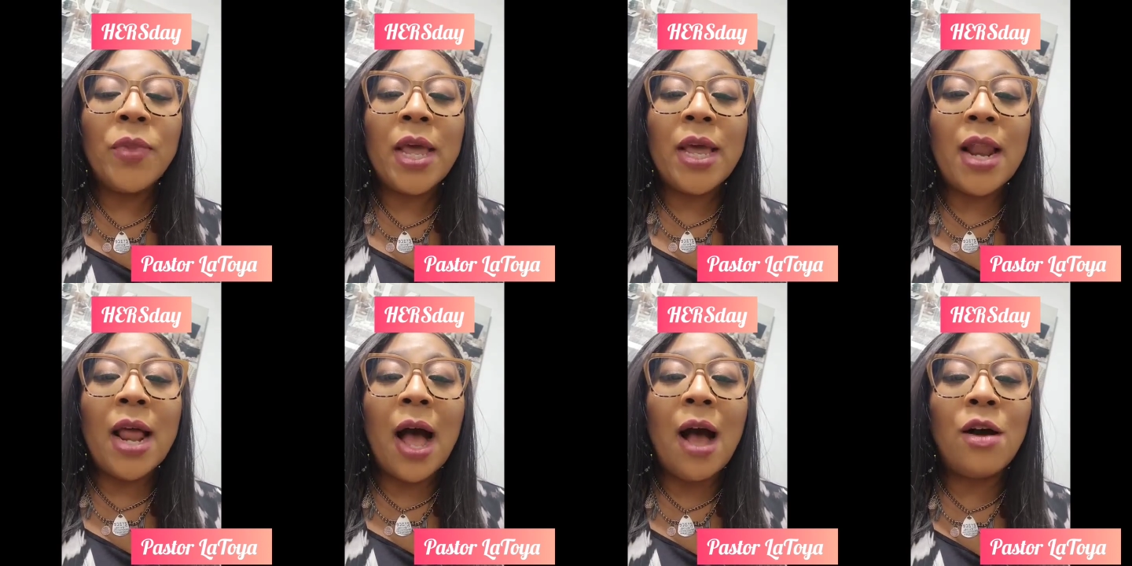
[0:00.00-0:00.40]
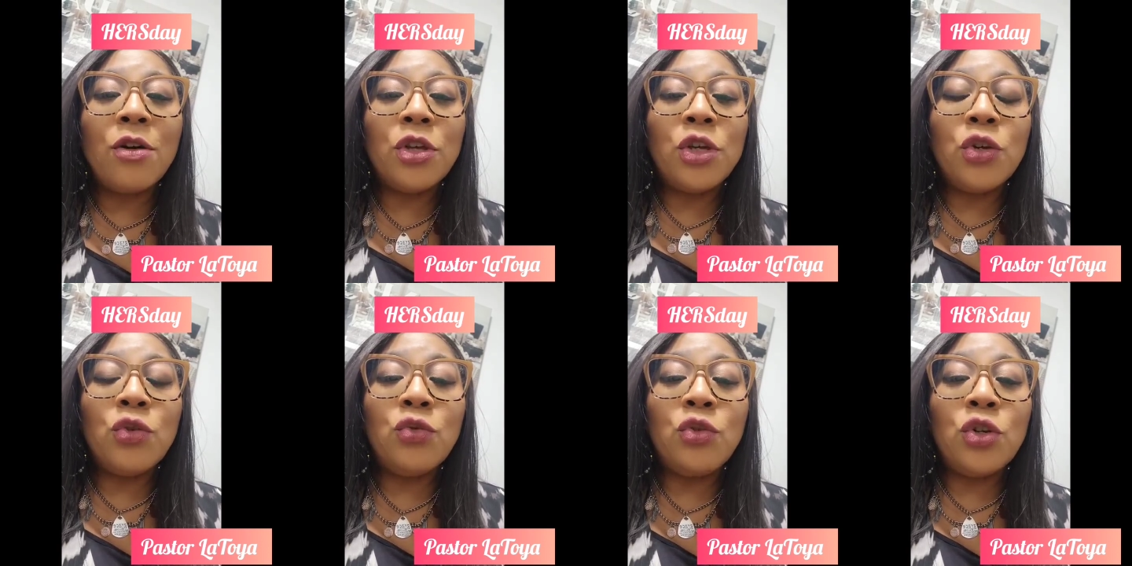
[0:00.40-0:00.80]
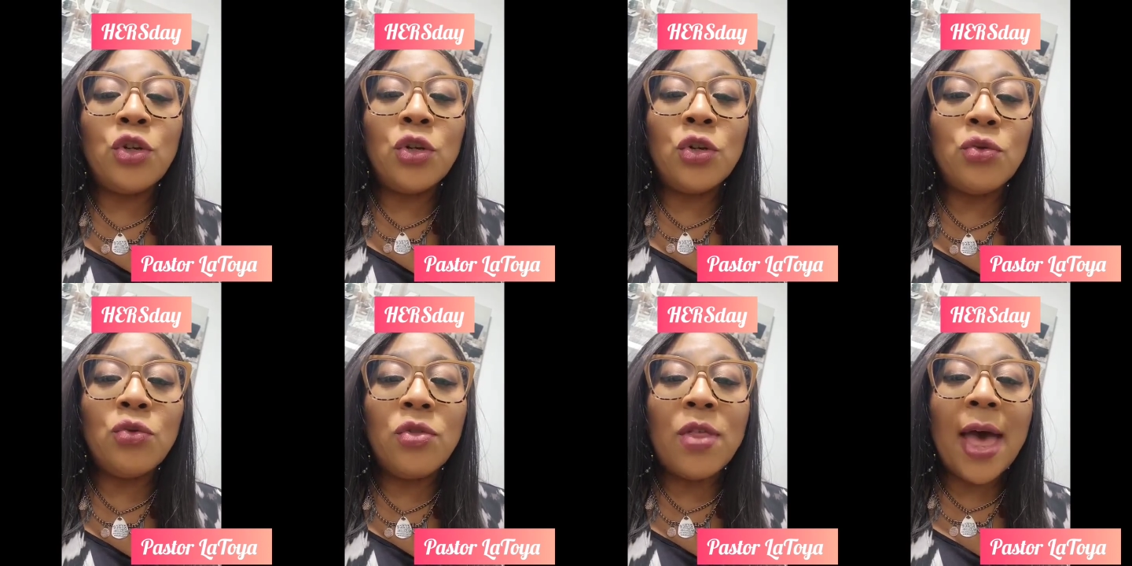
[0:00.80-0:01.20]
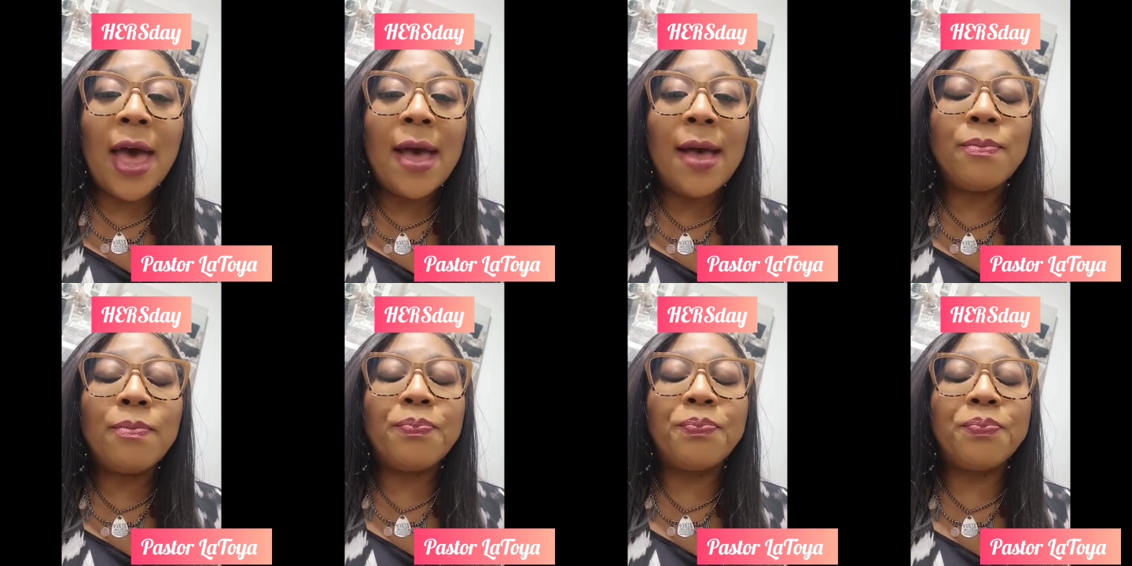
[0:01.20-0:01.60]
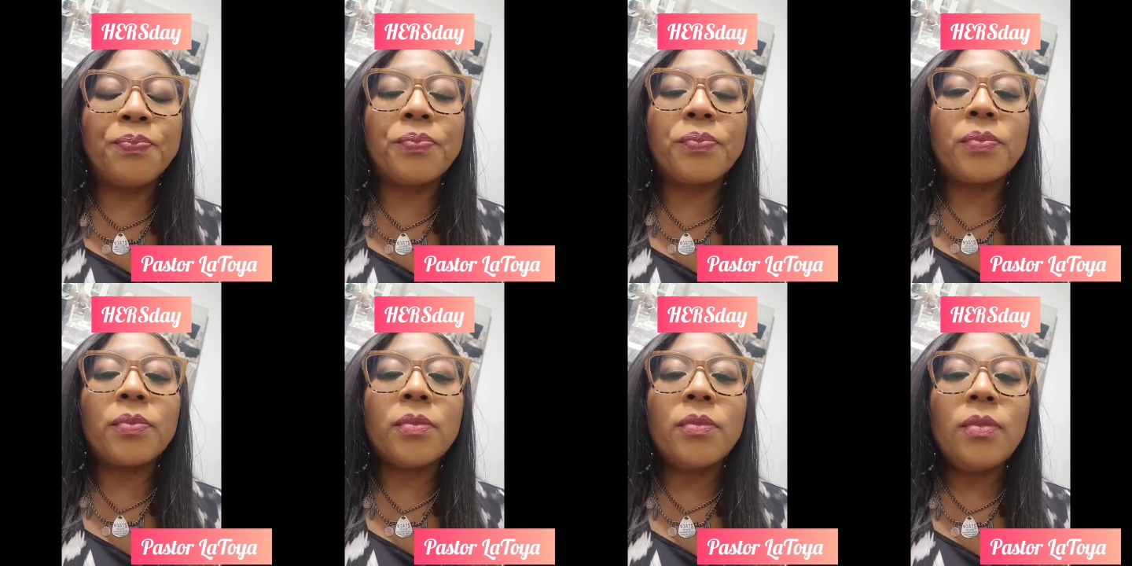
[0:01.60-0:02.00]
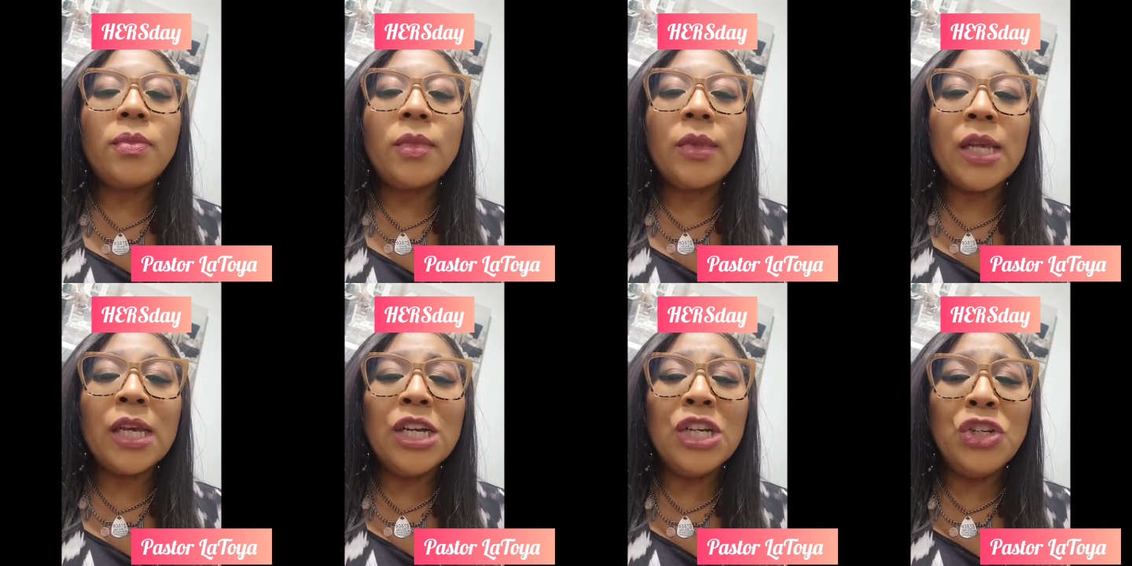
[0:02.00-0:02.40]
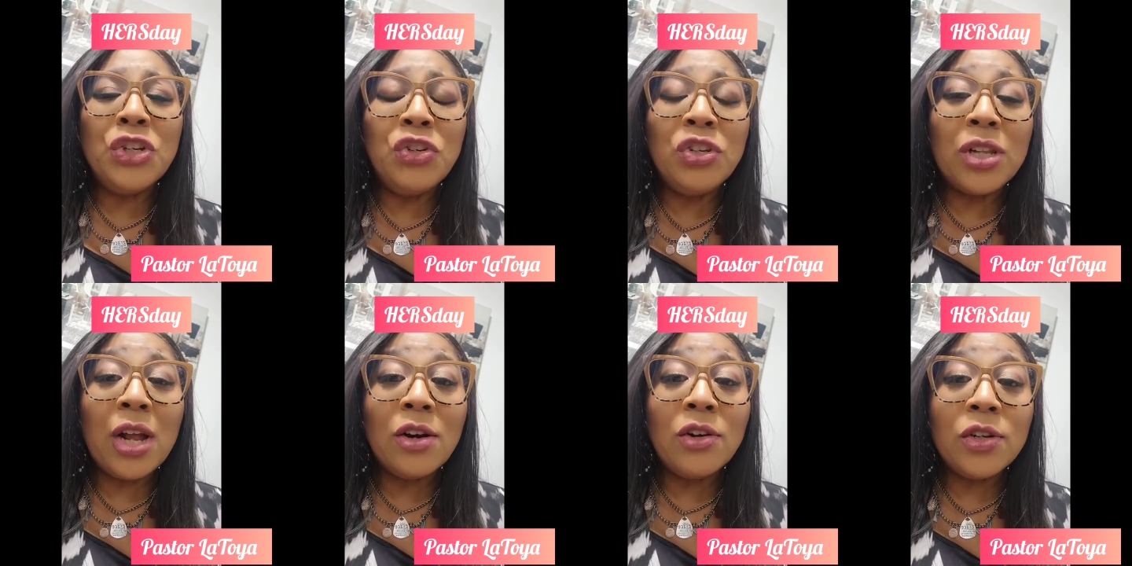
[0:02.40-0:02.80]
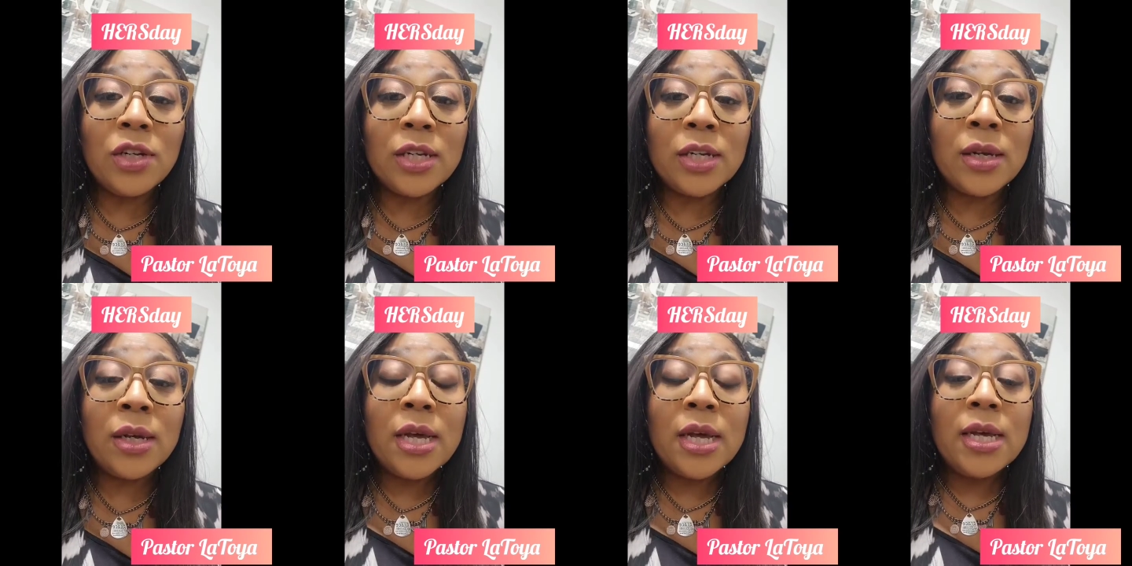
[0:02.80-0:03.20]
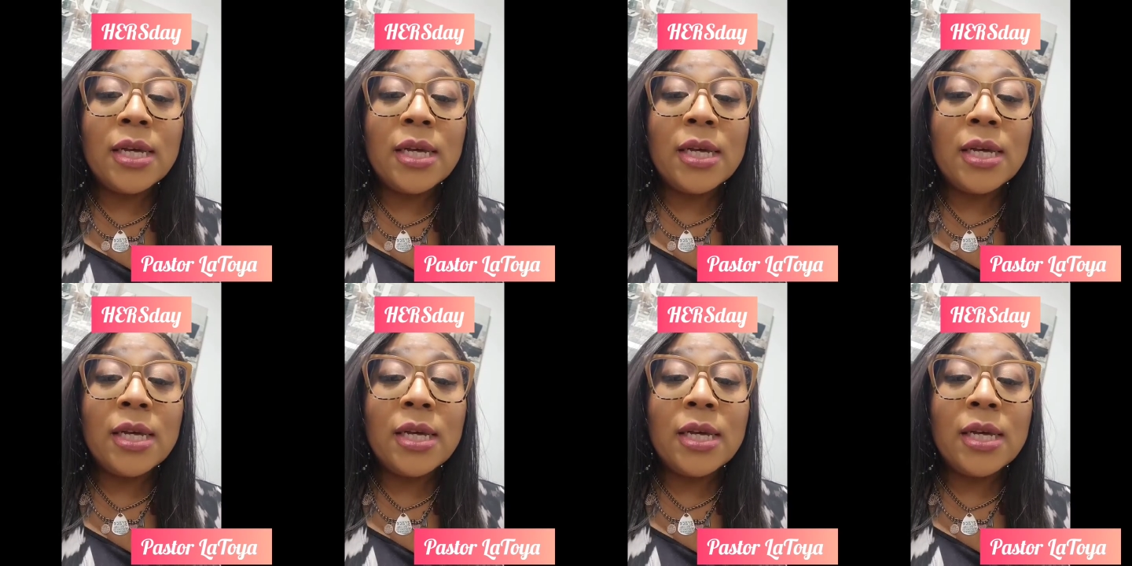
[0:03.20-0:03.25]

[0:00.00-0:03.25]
And how you do that is you start to